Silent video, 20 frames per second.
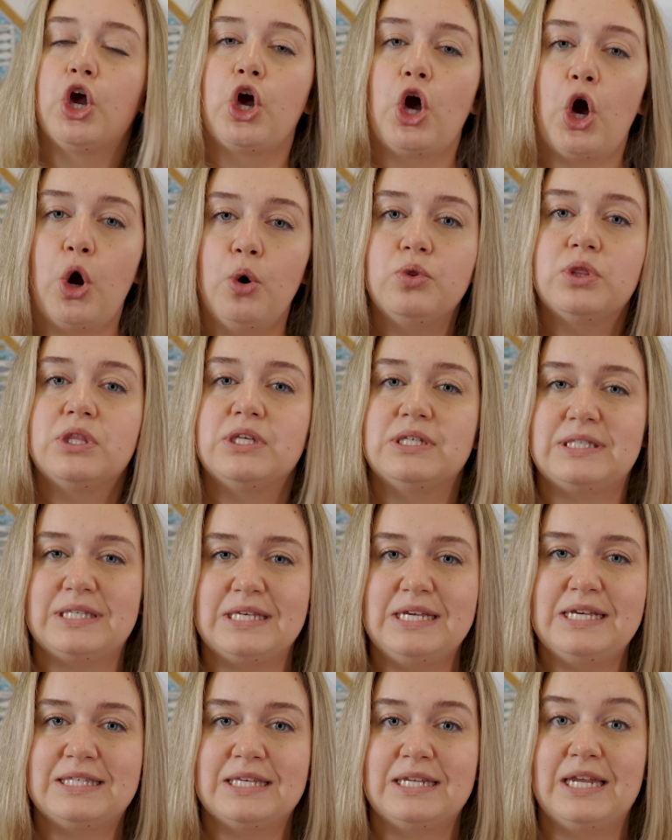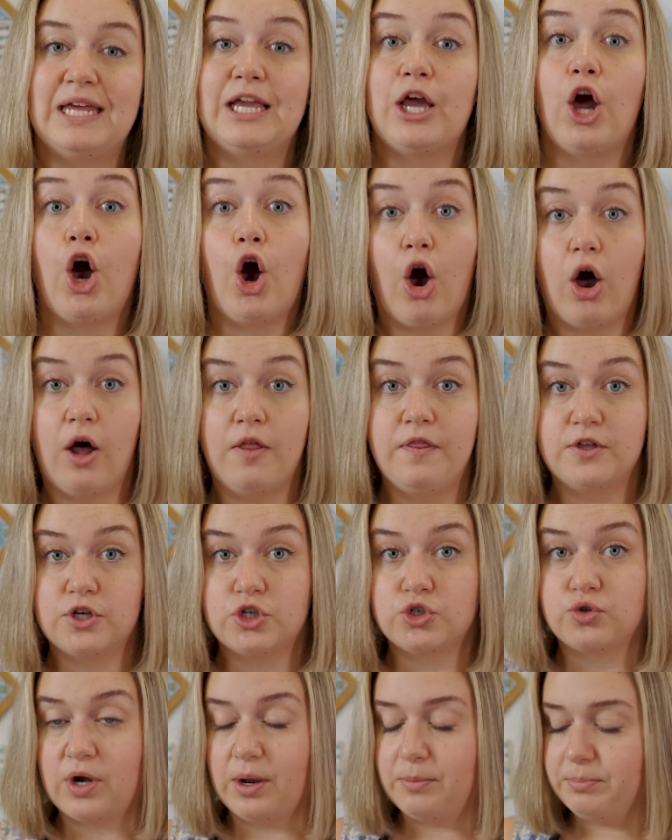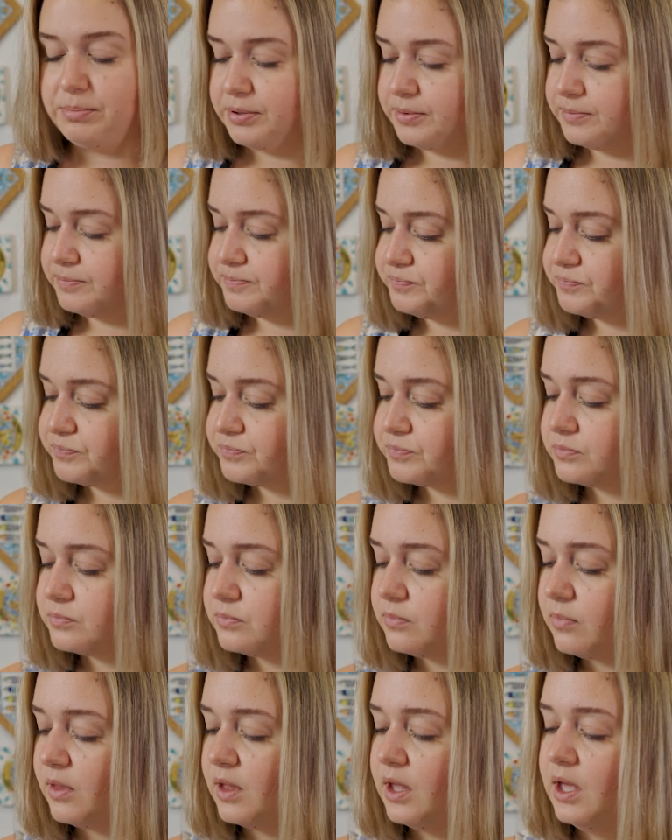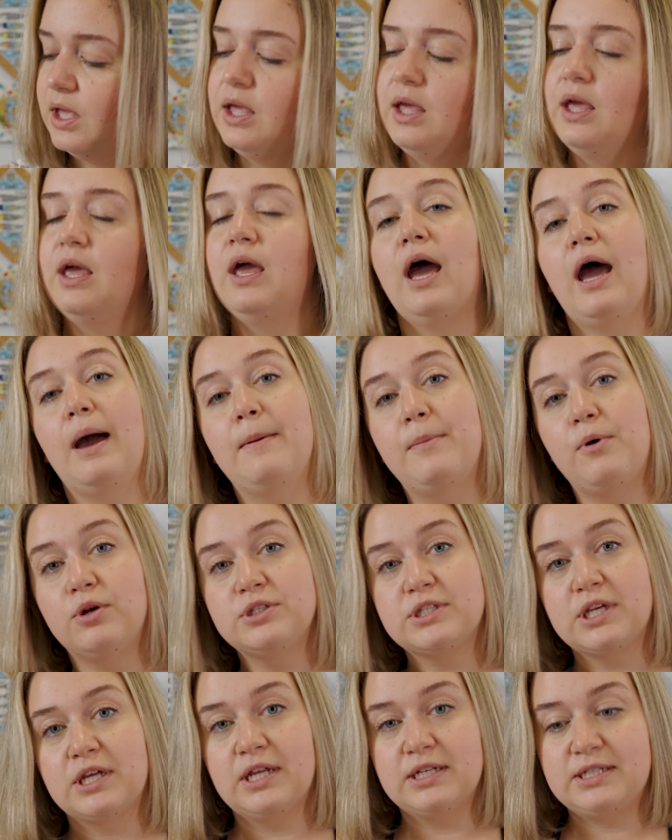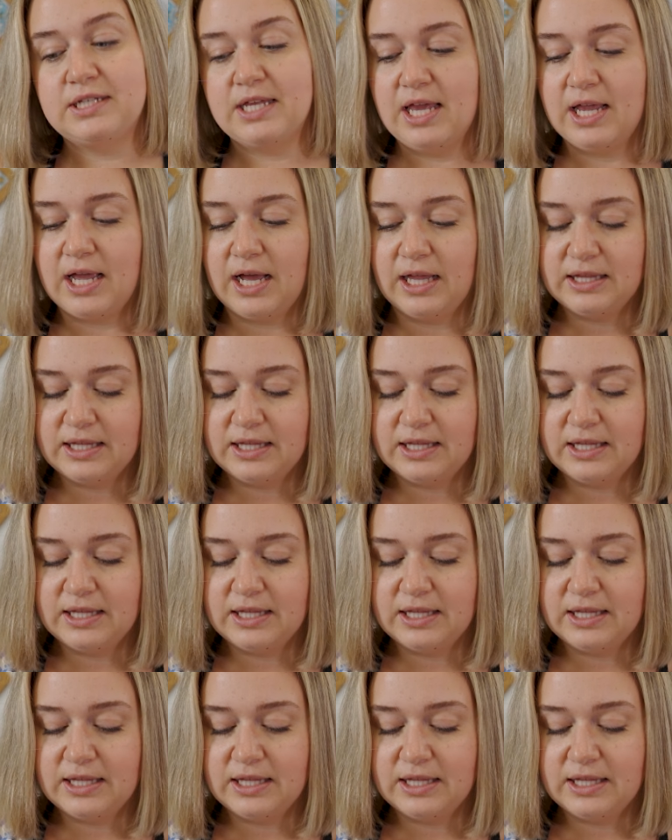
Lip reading: coat the seasoning on the shrimp. I'm also gonna take a